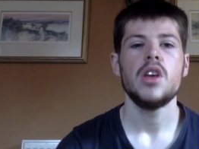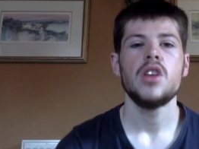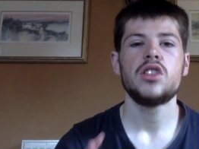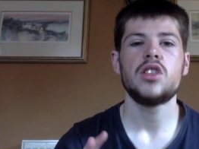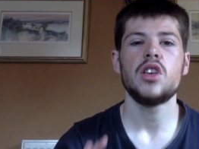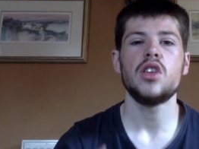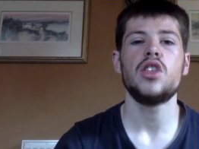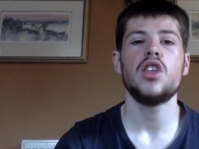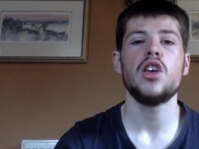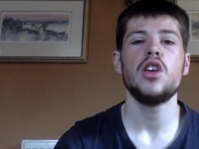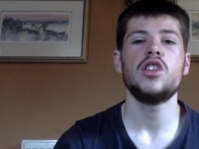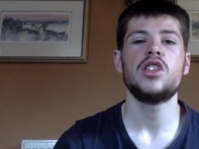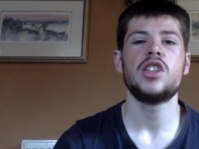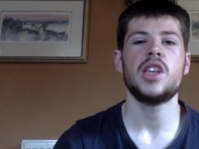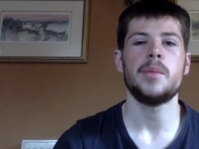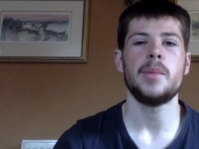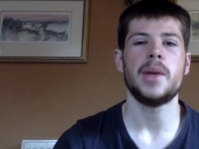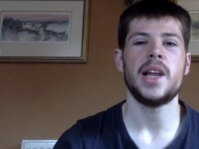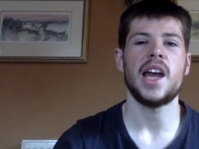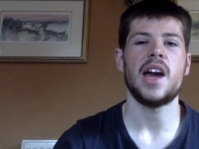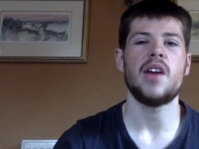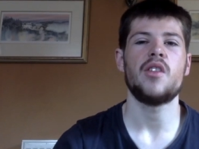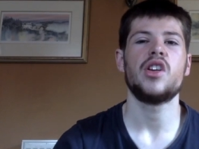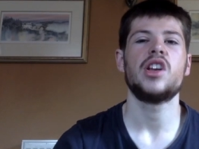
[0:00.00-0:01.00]
So those
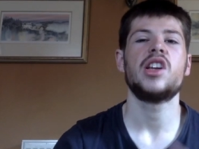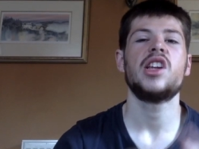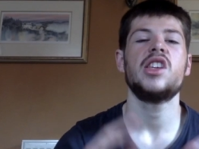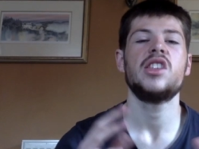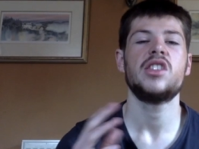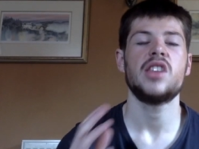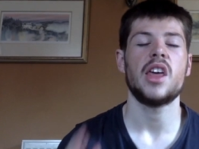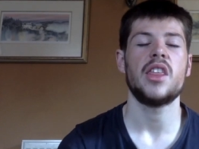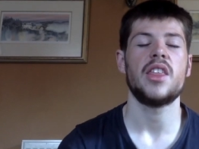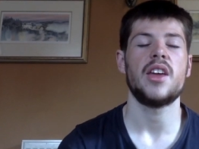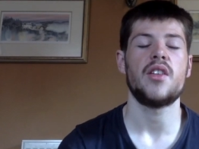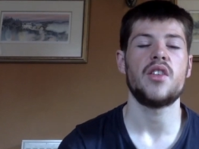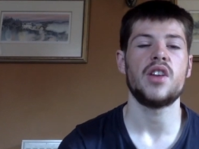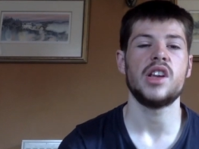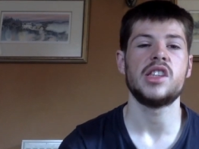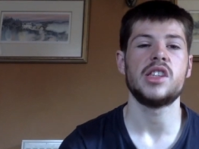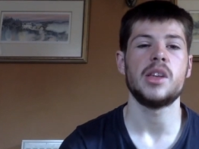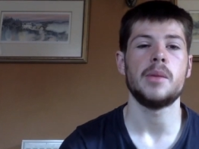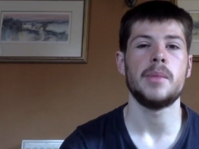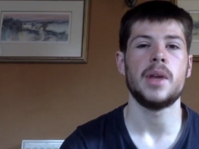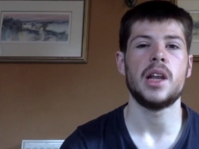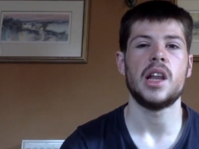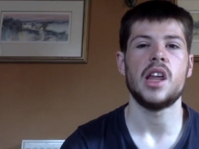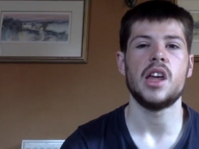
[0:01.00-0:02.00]
similarities are very
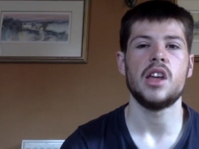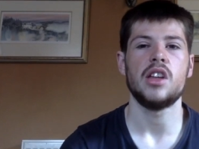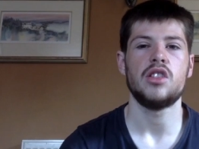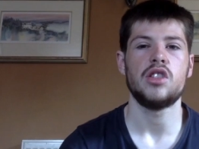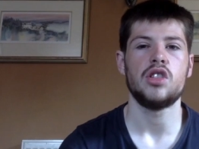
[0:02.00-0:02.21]
similar